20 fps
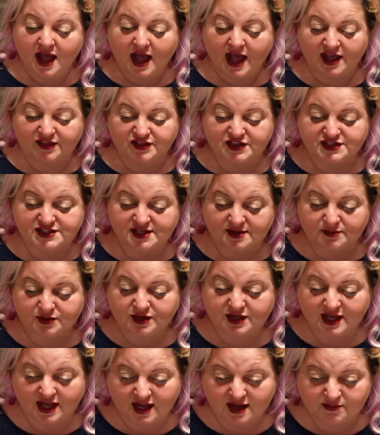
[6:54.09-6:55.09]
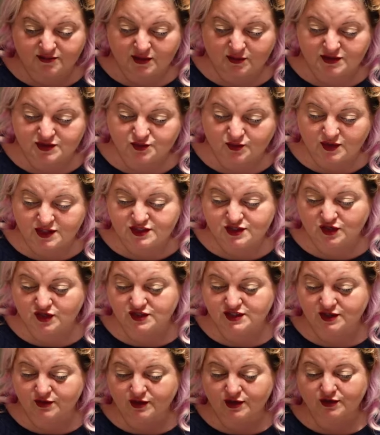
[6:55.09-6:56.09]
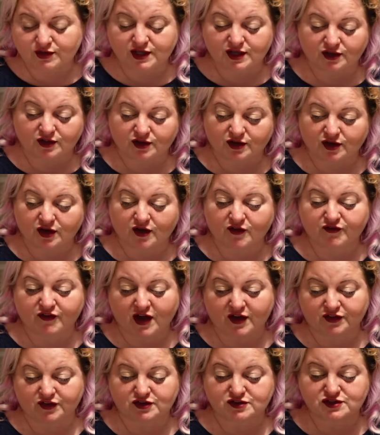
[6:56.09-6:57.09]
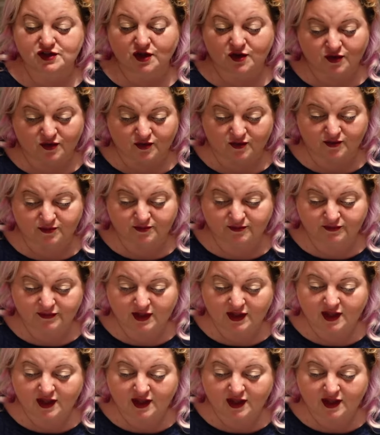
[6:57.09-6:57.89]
at the summer camp that was once her serial killer father's home.